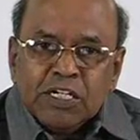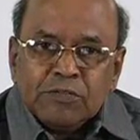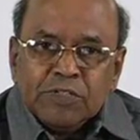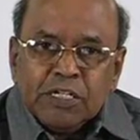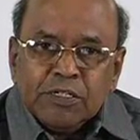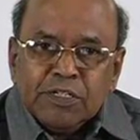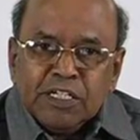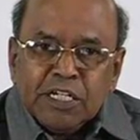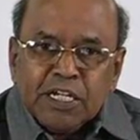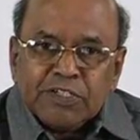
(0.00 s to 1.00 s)
we are
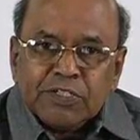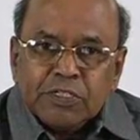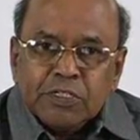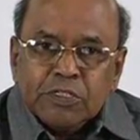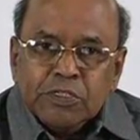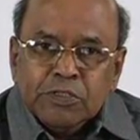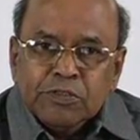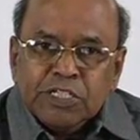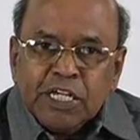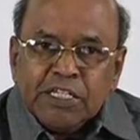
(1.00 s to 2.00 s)
doing next,
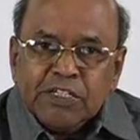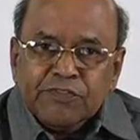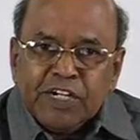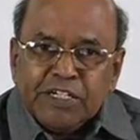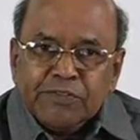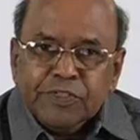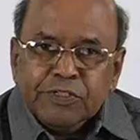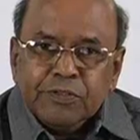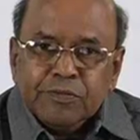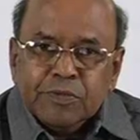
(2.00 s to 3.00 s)
you take the front
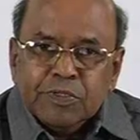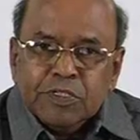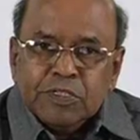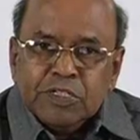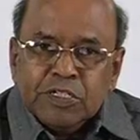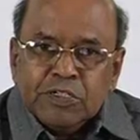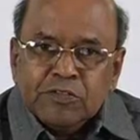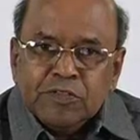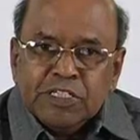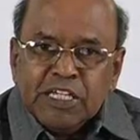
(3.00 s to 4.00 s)
view
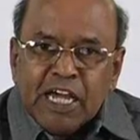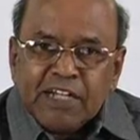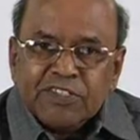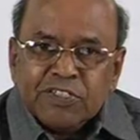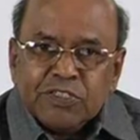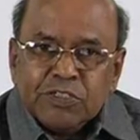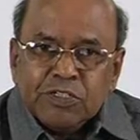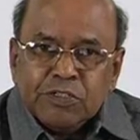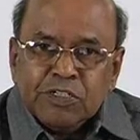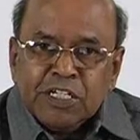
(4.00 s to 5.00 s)
with the axis
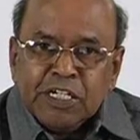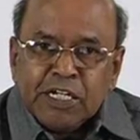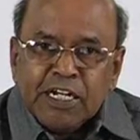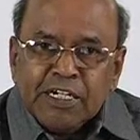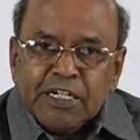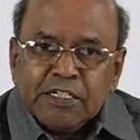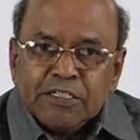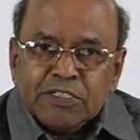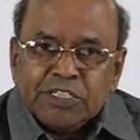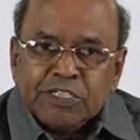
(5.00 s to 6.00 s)
you inclined at
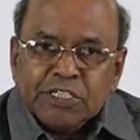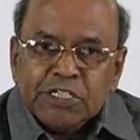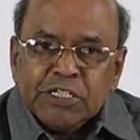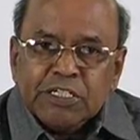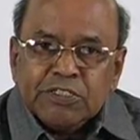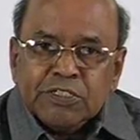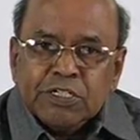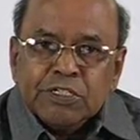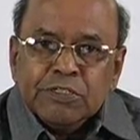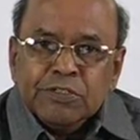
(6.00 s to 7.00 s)
60 degrees,
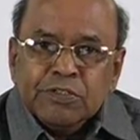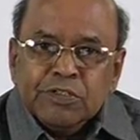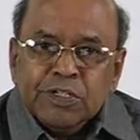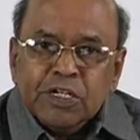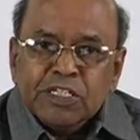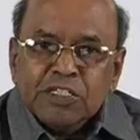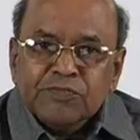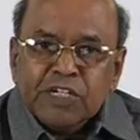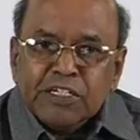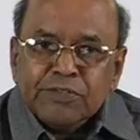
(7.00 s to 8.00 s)
you draw the
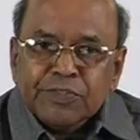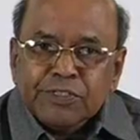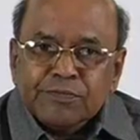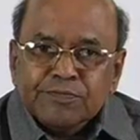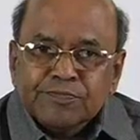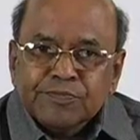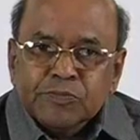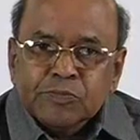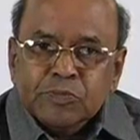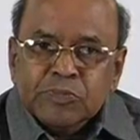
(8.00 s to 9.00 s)
front view.
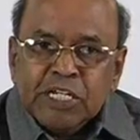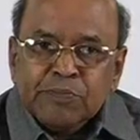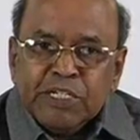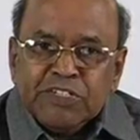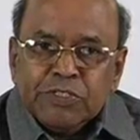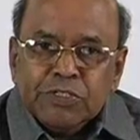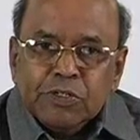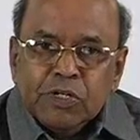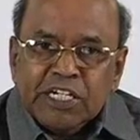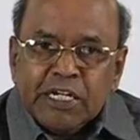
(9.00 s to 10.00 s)
That means you
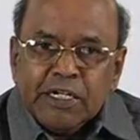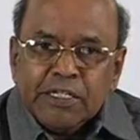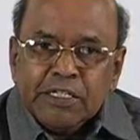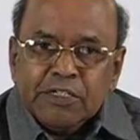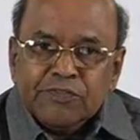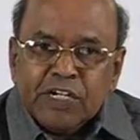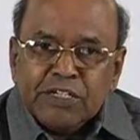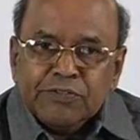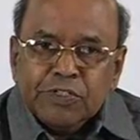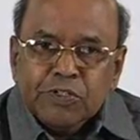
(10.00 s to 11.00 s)
rotate the
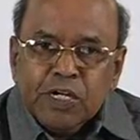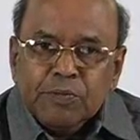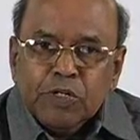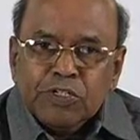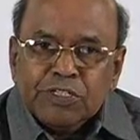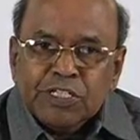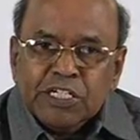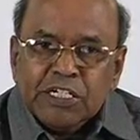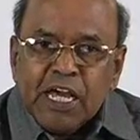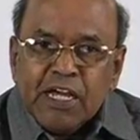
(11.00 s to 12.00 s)
front view about
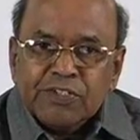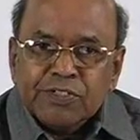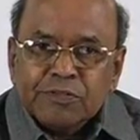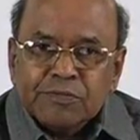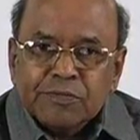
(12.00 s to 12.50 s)
3 dash